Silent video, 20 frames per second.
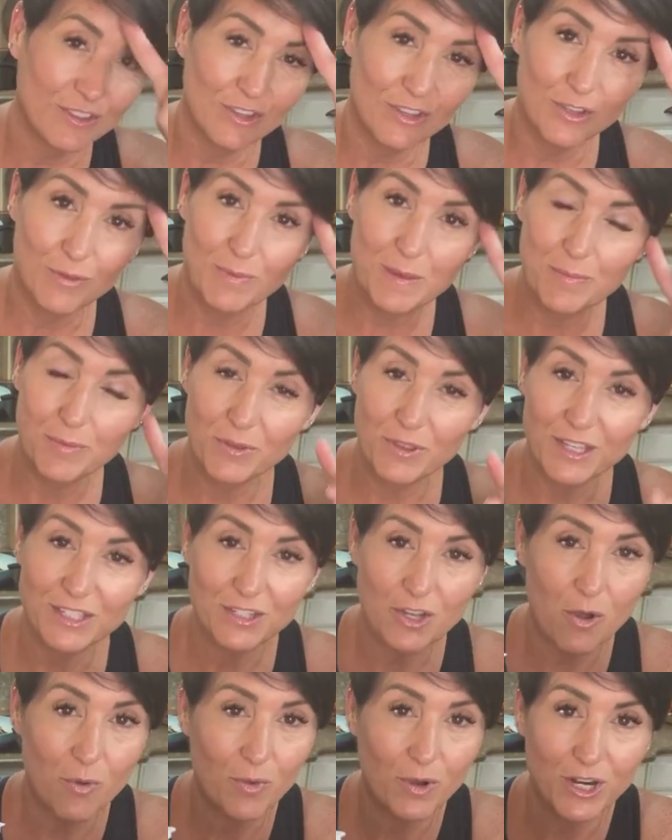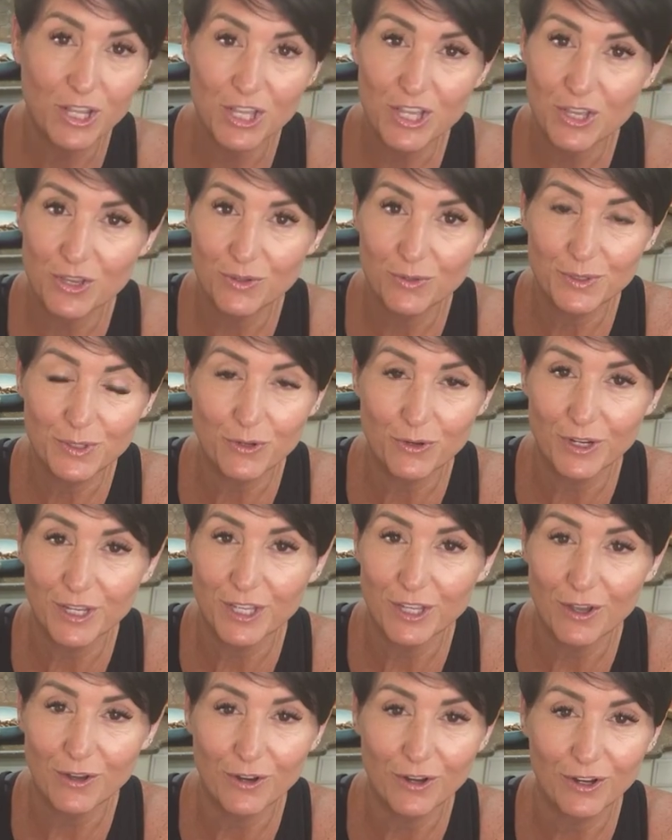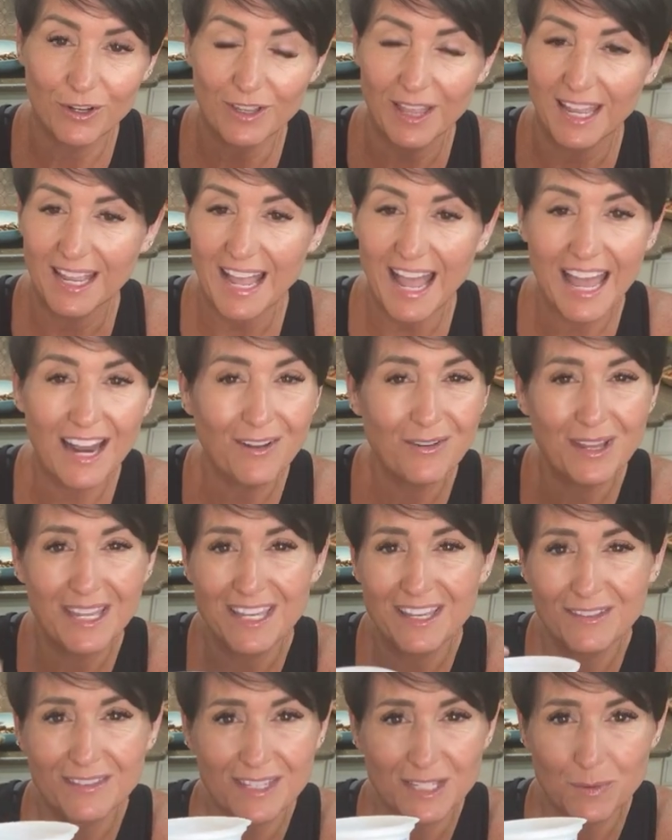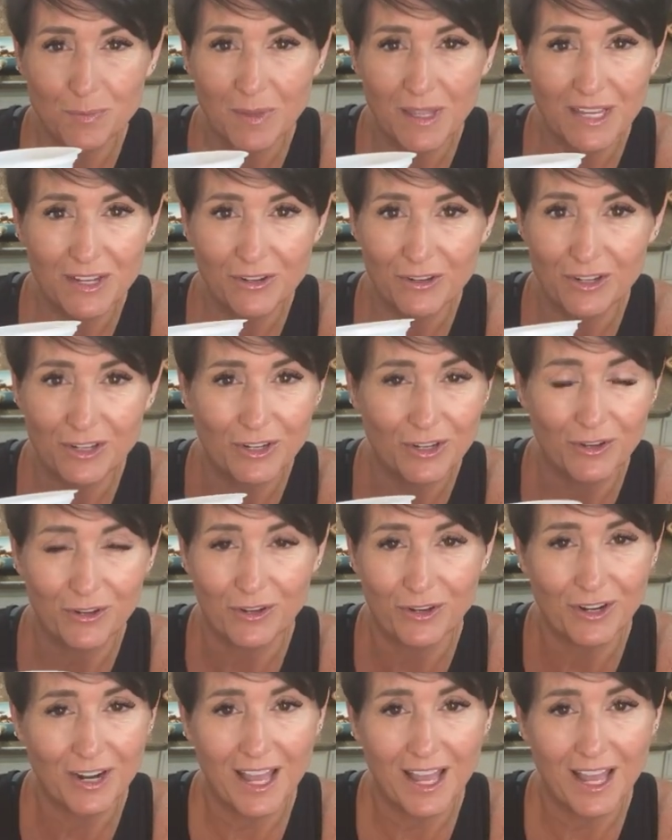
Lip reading: You people that don't want to use Greek yogurt, like, I don't eat this plain Greek yogurt.